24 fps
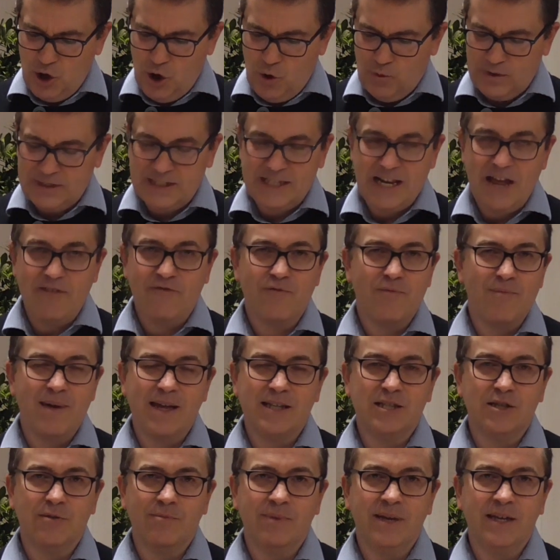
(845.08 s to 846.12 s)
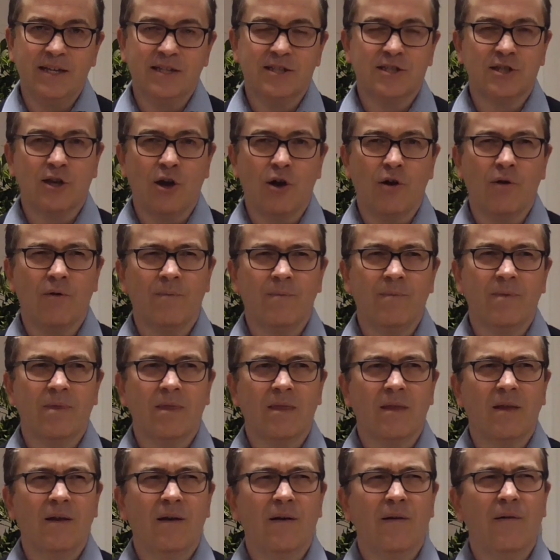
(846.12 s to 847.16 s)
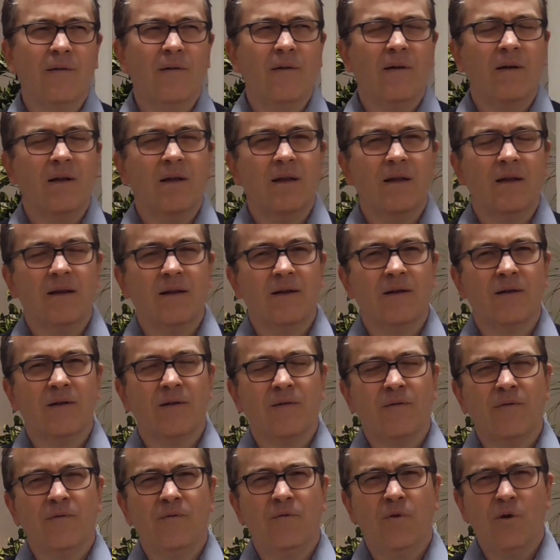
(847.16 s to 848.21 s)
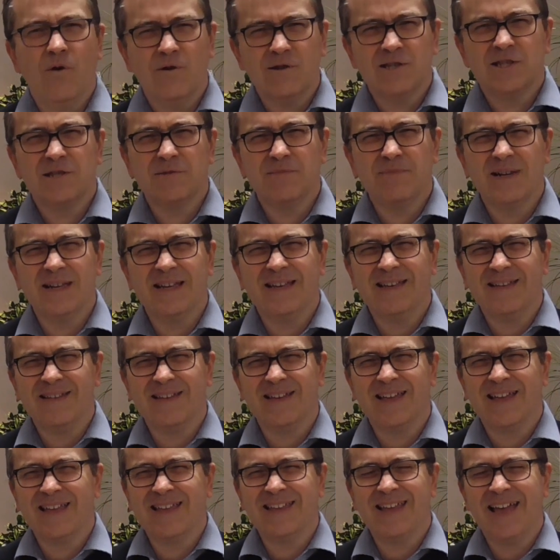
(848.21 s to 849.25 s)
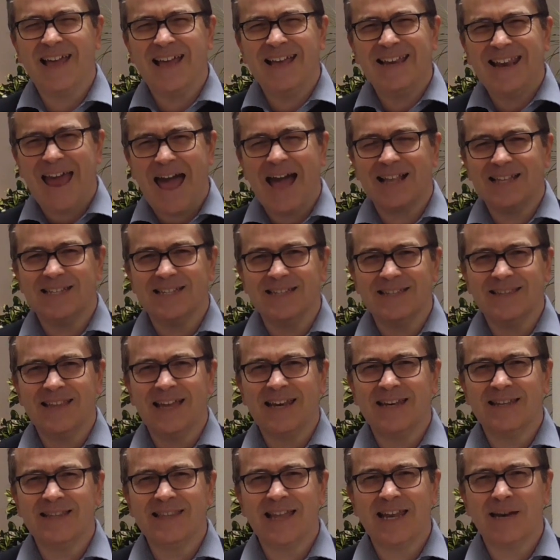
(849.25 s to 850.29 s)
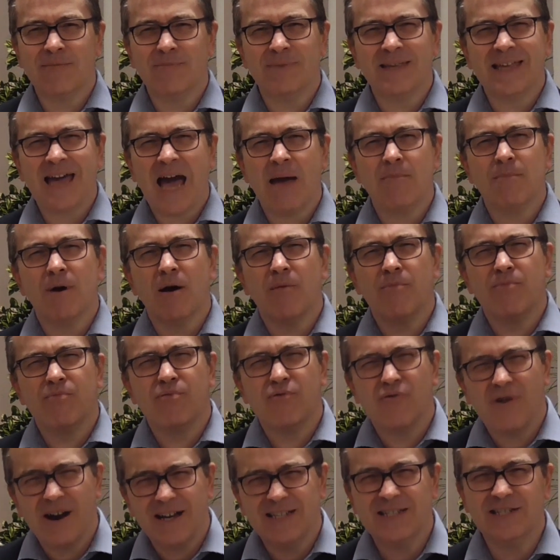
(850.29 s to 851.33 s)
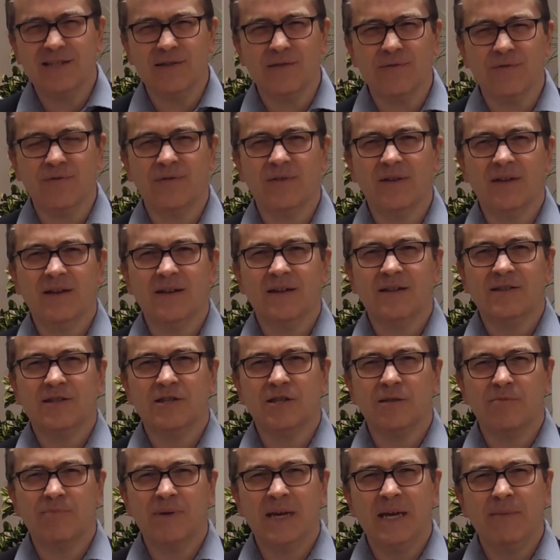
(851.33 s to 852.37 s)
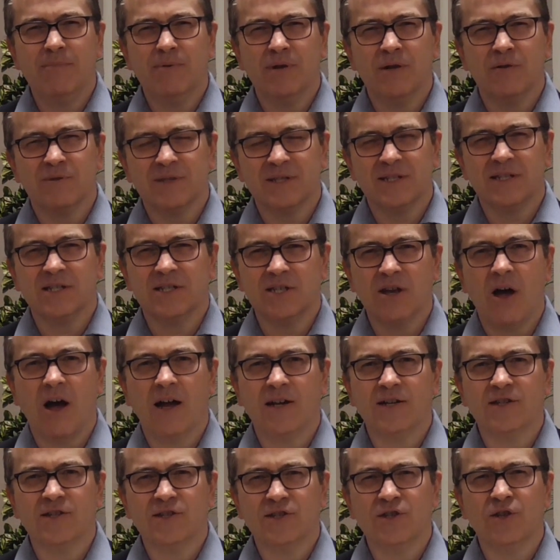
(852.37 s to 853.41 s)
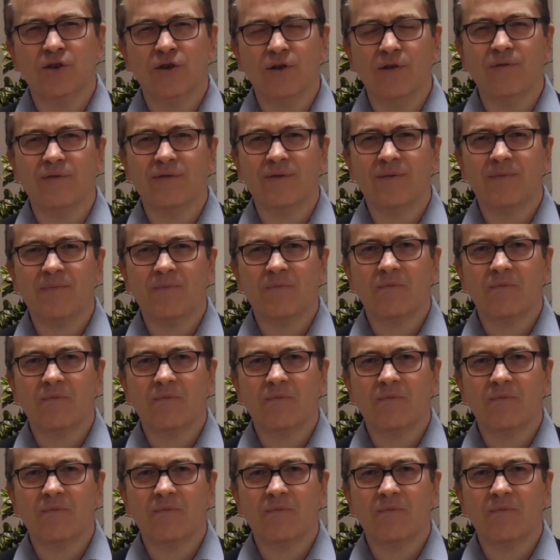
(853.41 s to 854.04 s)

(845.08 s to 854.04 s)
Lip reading: law was never meant to be so forcibly enacted that it became oppressive to the people it was designed to serve.